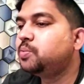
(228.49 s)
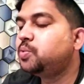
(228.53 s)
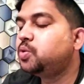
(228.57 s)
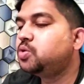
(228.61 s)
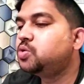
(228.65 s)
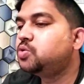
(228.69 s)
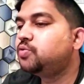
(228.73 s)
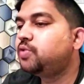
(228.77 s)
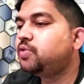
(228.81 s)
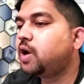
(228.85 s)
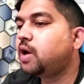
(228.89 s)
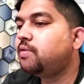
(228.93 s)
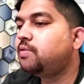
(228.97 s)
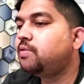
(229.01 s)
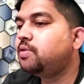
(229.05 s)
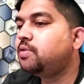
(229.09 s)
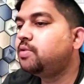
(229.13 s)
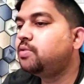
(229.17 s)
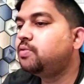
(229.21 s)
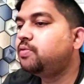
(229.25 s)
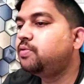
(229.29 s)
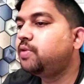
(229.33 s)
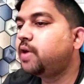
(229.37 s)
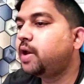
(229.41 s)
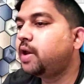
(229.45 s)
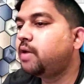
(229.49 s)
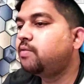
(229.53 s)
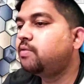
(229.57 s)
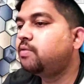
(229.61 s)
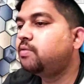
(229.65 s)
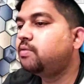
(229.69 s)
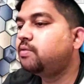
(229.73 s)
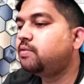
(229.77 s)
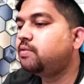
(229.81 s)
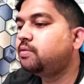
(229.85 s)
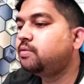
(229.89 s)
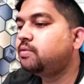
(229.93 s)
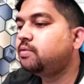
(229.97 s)
suppose
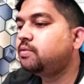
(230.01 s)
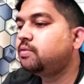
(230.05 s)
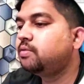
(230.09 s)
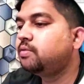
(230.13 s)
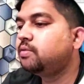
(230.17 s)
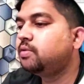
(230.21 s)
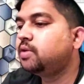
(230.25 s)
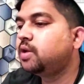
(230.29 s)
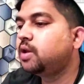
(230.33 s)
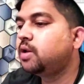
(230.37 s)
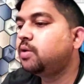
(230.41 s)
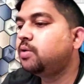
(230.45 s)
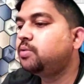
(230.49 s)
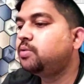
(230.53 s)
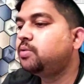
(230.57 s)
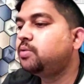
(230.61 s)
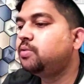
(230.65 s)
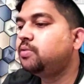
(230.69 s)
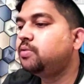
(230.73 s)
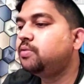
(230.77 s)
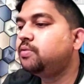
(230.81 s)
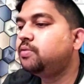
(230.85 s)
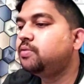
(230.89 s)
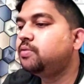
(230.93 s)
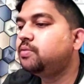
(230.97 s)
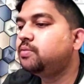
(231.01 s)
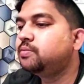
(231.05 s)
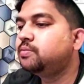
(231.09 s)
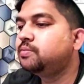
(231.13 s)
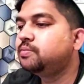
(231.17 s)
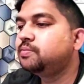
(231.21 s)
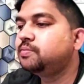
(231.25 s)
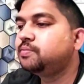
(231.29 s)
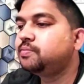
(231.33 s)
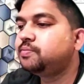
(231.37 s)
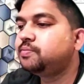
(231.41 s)
5x5 nanotube.